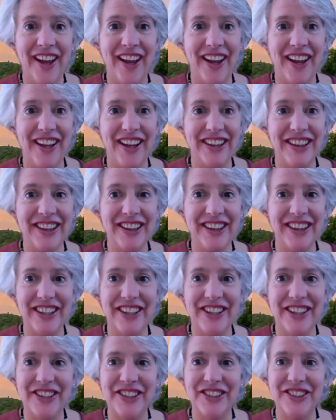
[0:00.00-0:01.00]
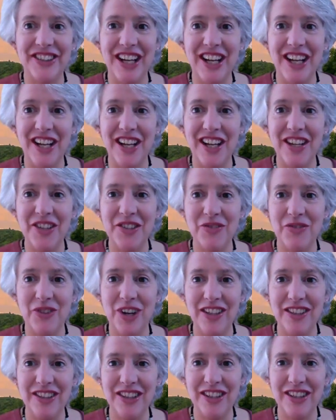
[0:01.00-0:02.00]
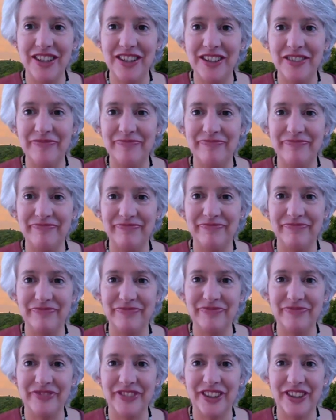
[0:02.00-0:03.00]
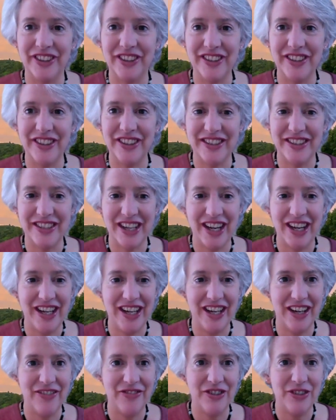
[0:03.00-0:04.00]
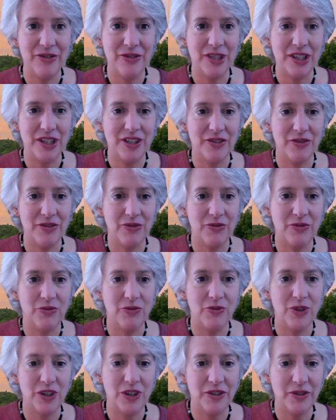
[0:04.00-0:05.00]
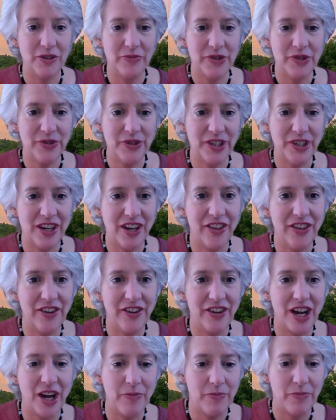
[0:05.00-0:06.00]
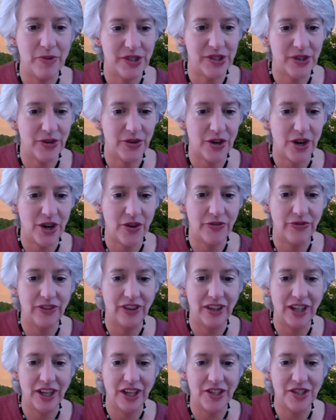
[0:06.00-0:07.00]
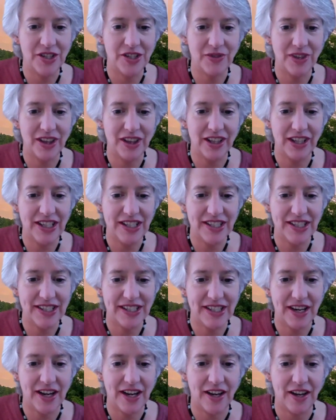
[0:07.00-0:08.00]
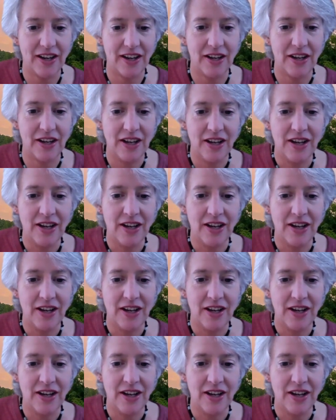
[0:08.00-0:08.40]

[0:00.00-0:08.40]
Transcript: Hello and welcome. Good day, everyone. Welcome to another episode of Lunch with Lisa.